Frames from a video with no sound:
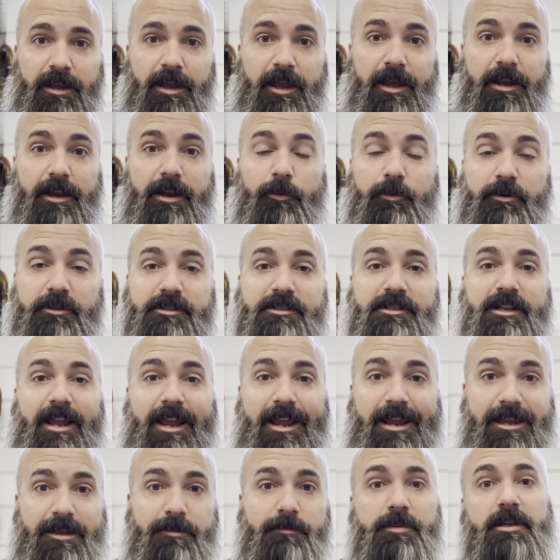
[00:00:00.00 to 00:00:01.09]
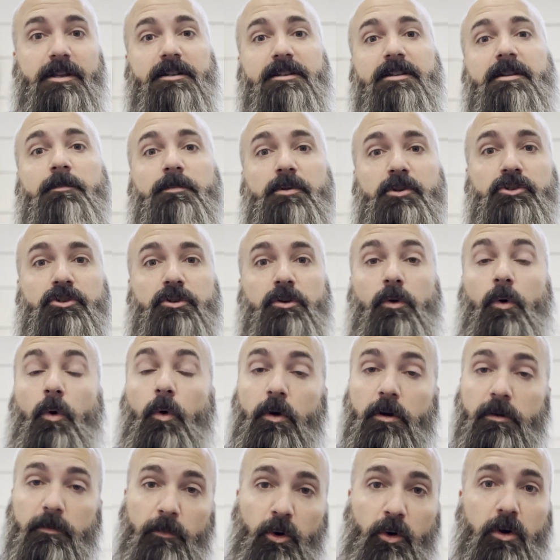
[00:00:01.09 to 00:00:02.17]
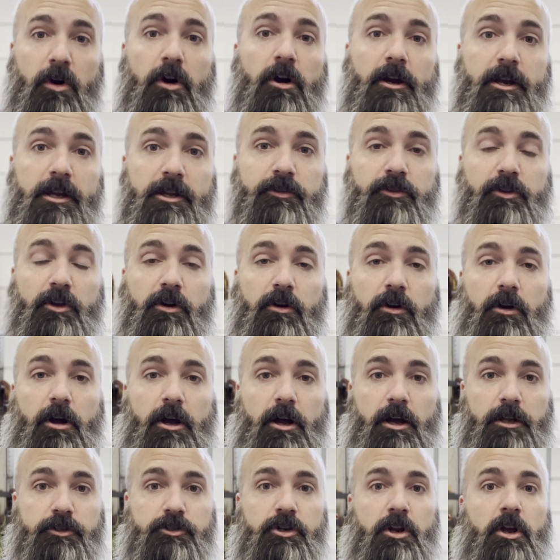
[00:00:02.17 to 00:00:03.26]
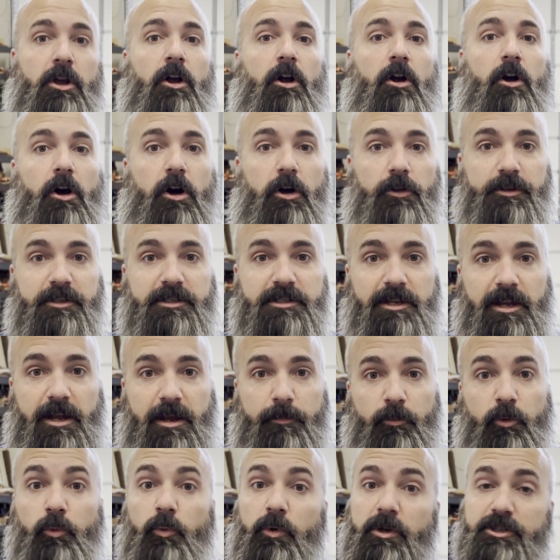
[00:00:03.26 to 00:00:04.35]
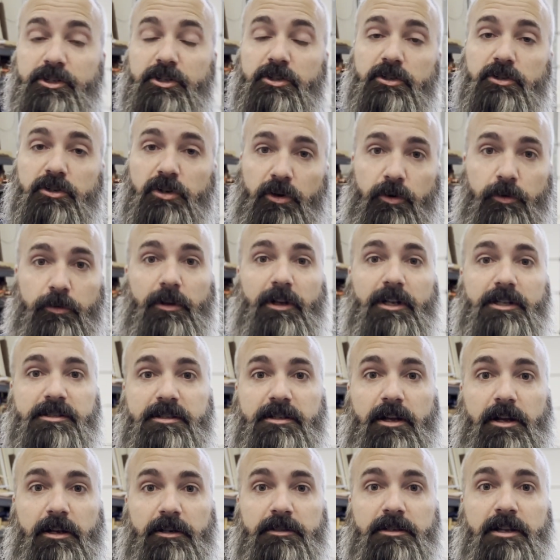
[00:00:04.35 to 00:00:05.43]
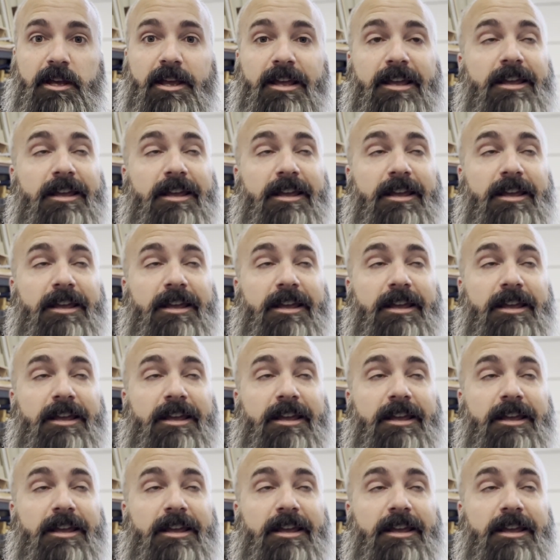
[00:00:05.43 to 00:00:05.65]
and it was ambient temperature or more in the garage all the time, which totally sucked.